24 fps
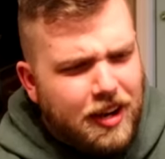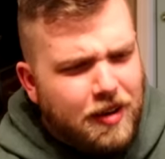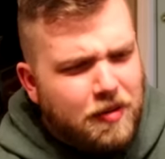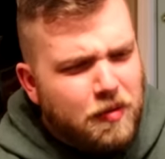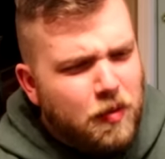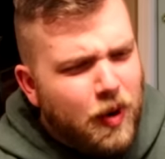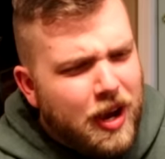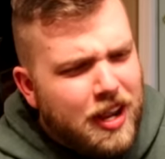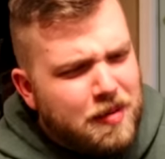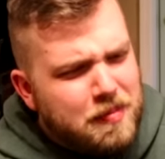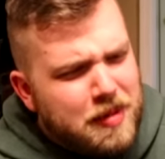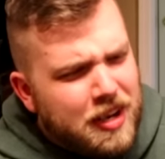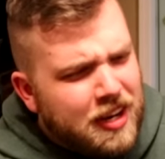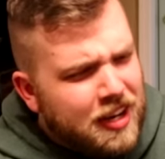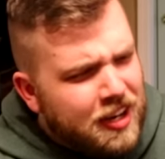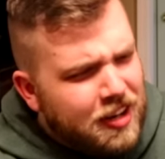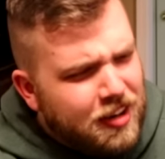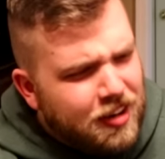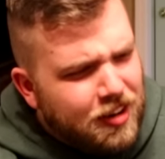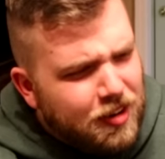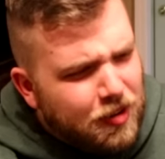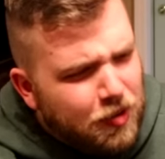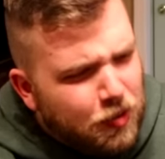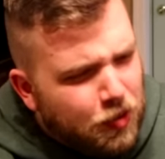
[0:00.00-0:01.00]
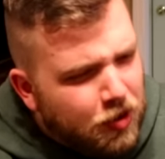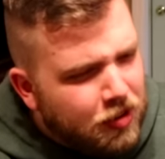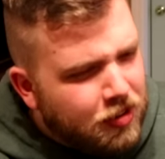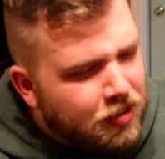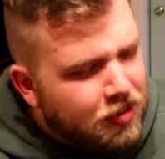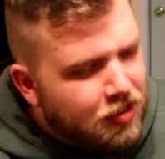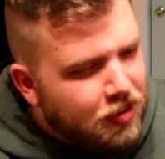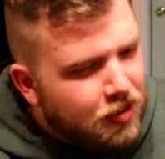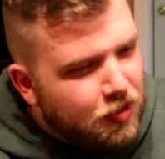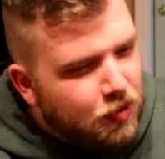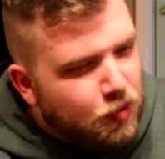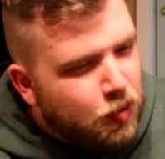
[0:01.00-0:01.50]
and wait a minute.
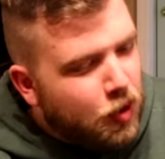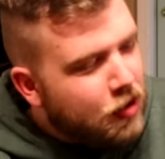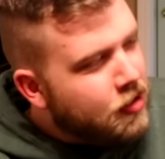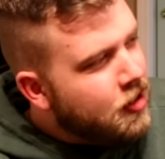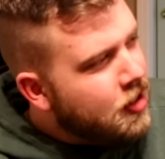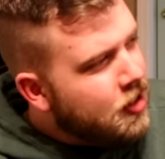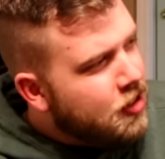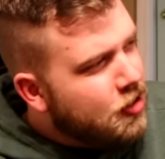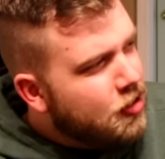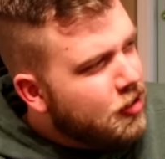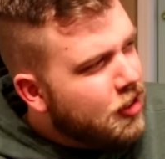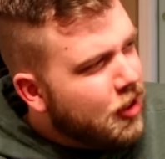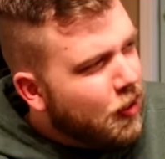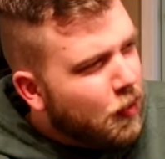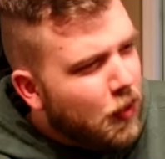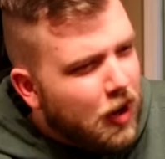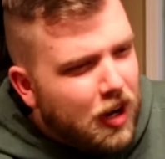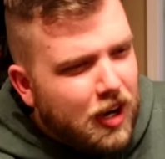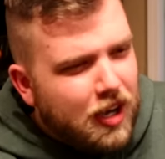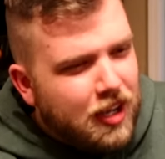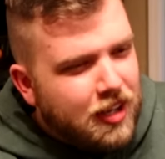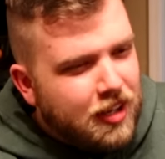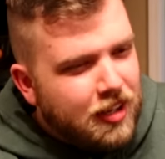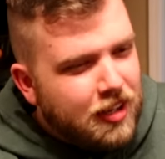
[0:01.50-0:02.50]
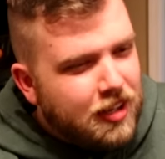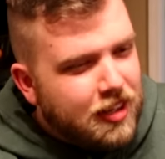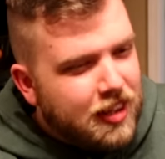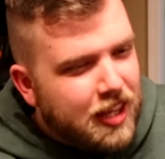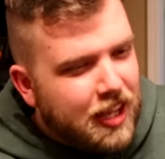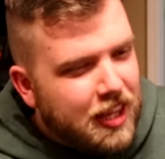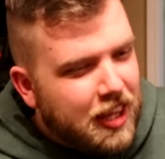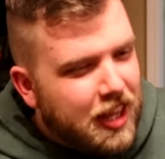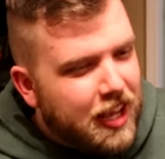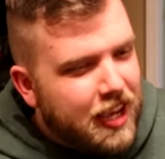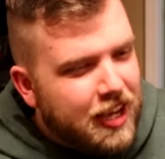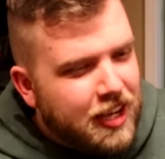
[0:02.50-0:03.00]
Weren't weren't you the one
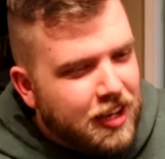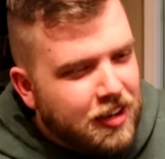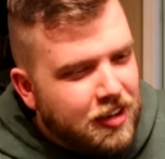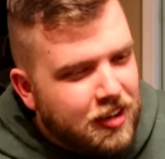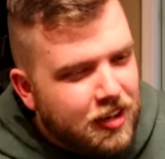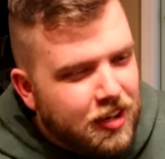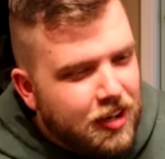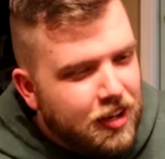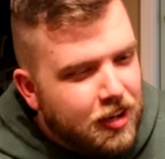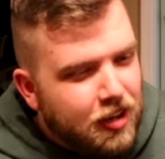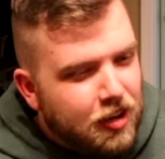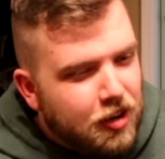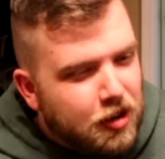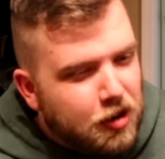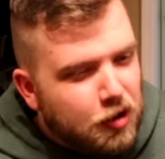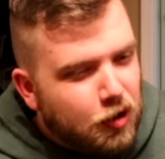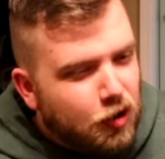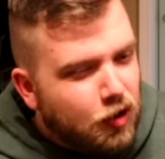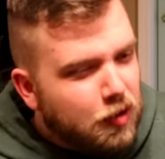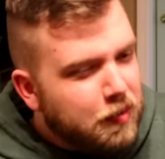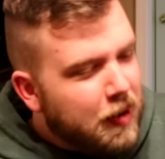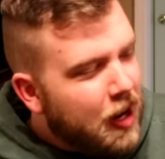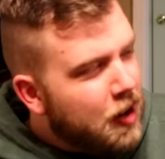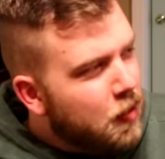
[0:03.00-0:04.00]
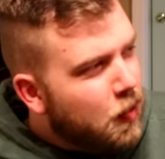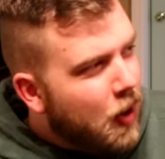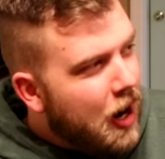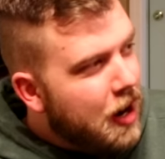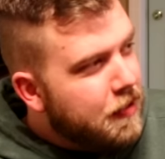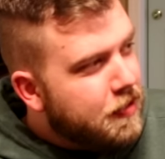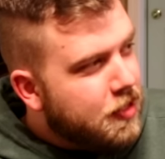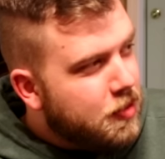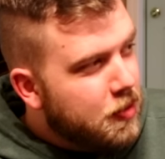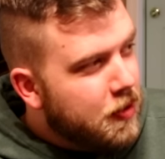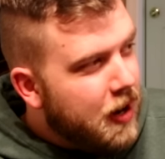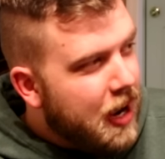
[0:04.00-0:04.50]
that like hurled my
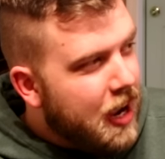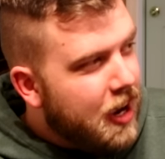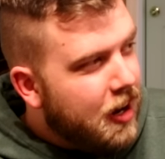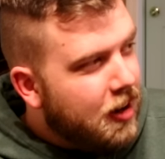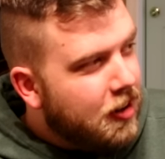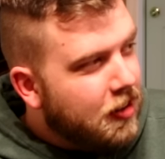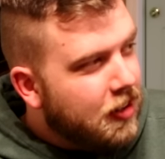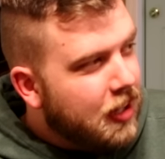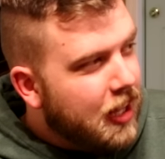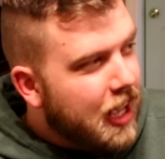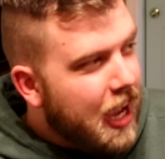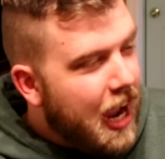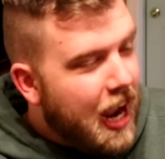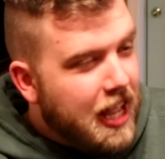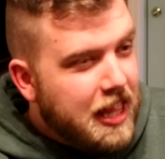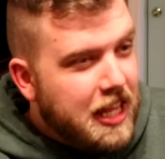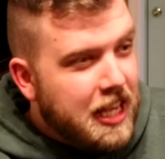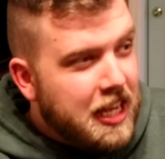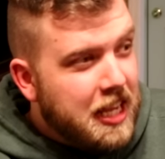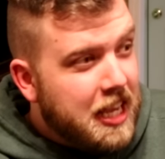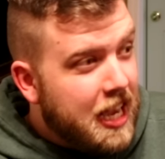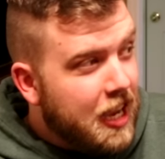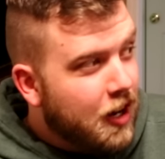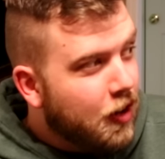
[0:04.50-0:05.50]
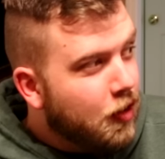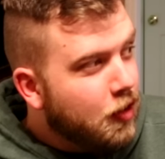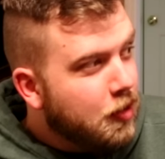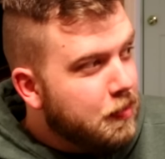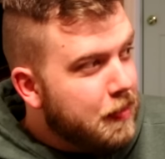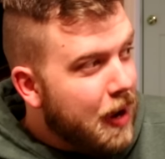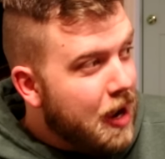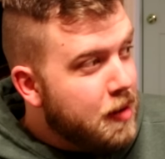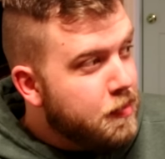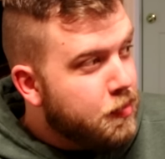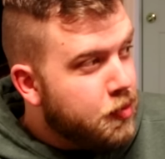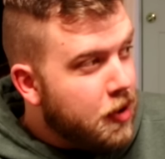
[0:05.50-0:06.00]
wife through hell and then killed
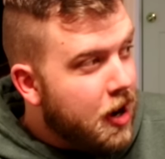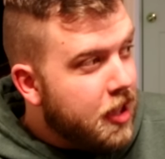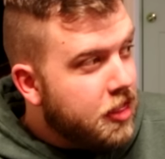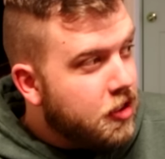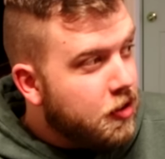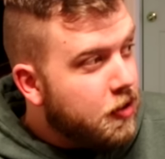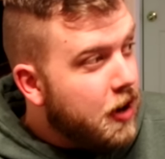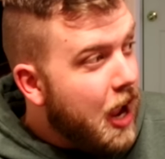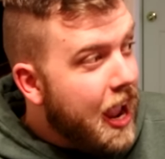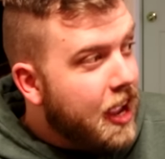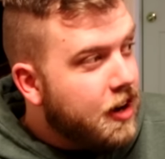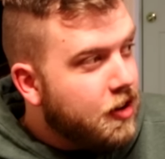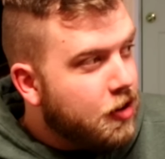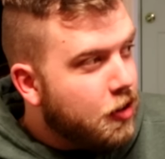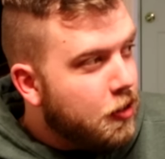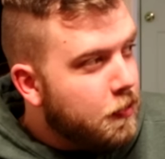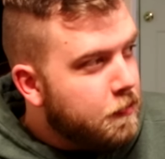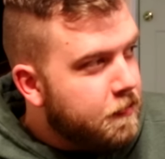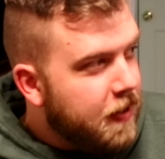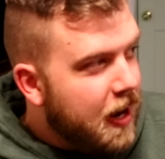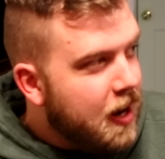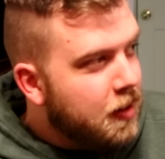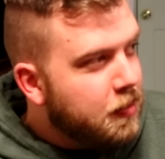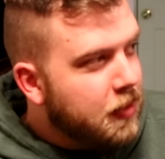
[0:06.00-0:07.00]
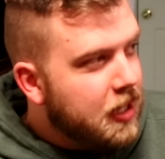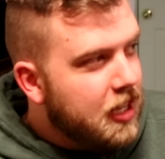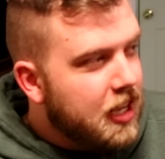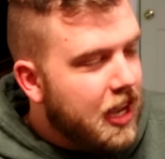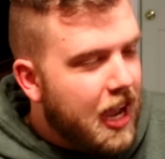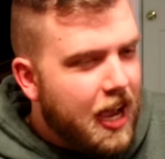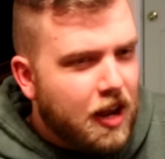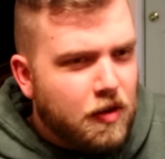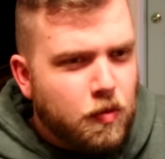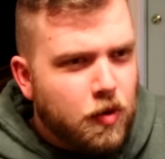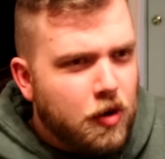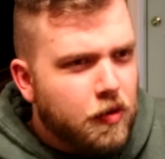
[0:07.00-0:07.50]
my brother and her
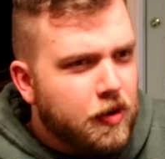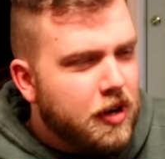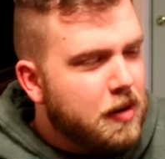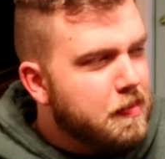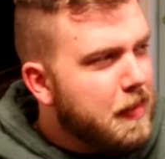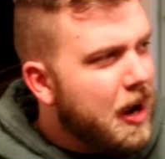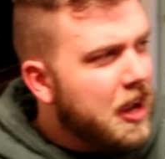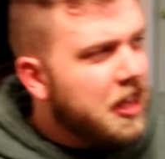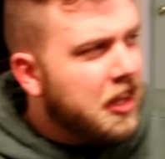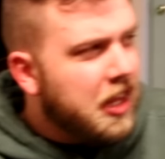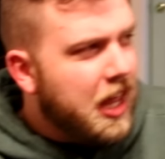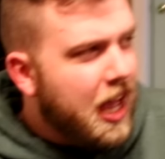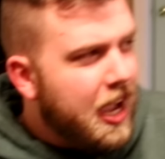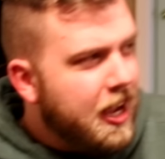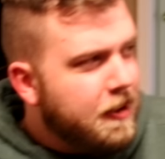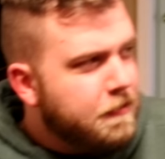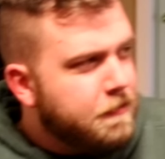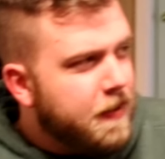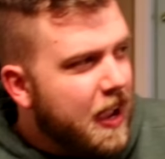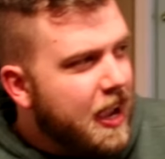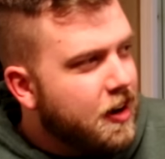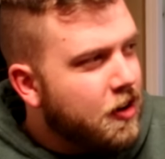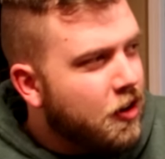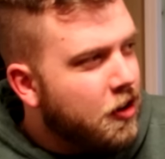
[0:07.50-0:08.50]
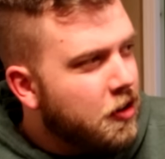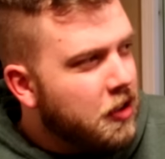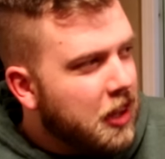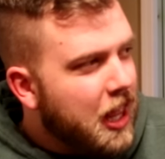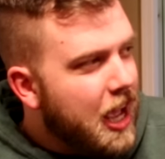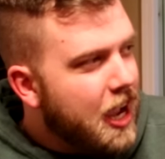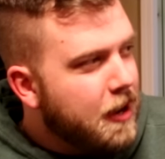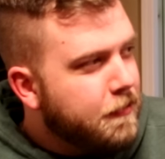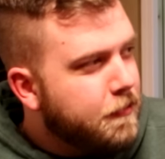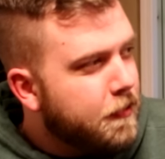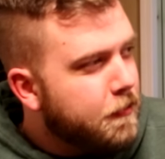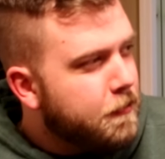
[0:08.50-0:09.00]
family and ruined my life and her
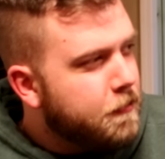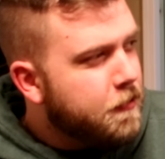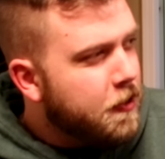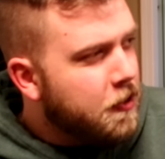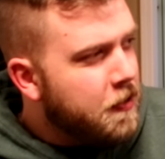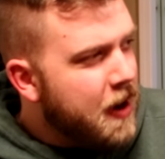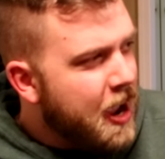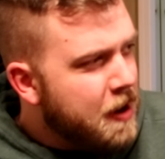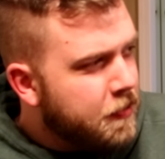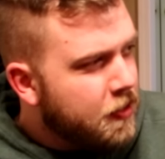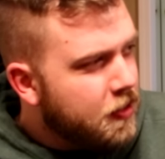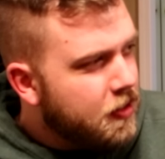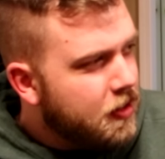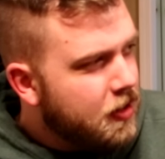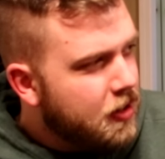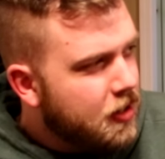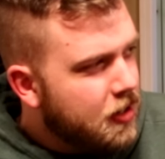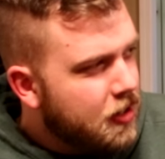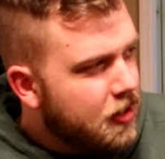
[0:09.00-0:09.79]
life forever?